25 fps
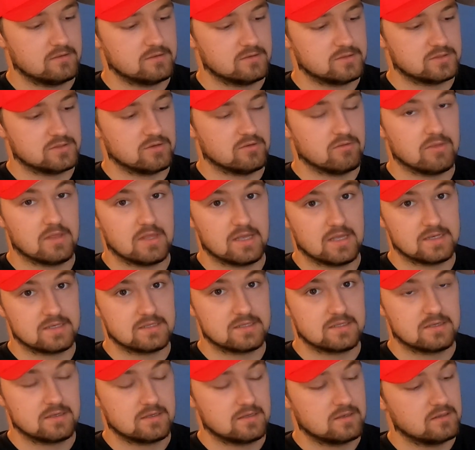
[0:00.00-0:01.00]
so
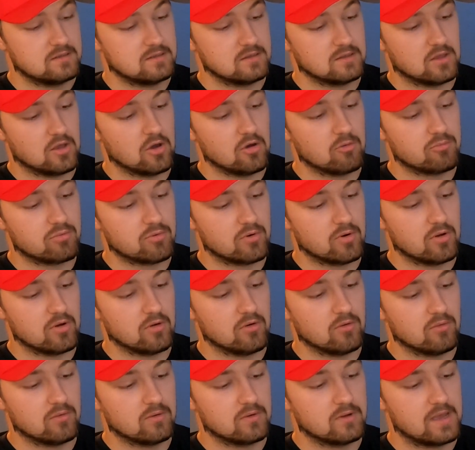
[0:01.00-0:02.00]
that the
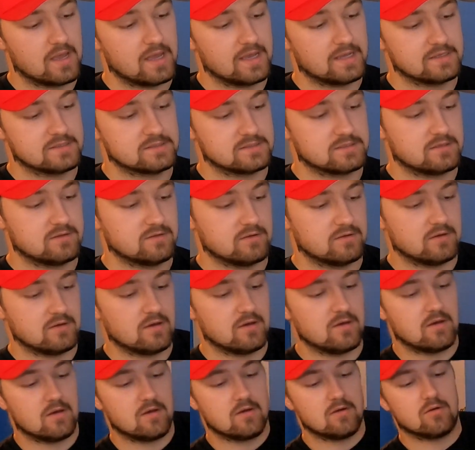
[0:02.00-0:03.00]
GoPro has
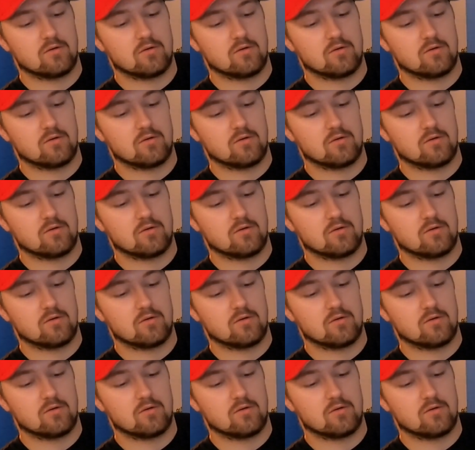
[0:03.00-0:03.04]
the